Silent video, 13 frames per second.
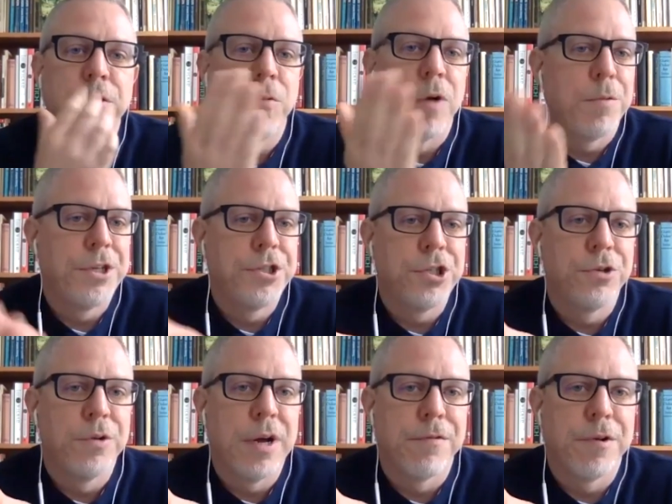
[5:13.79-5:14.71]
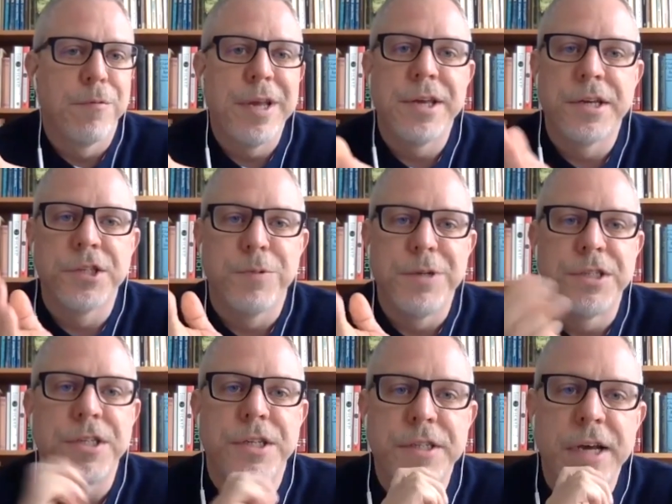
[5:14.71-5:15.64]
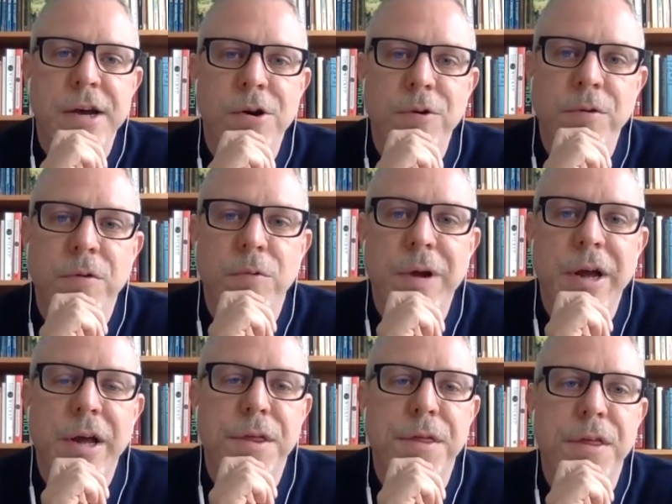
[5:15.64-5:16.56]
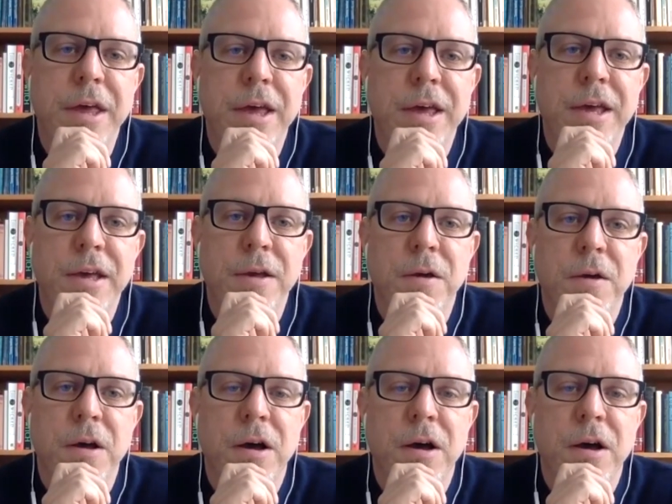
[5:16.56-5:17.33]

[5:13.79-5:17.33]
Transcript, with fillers: What we do every week is we sit down with a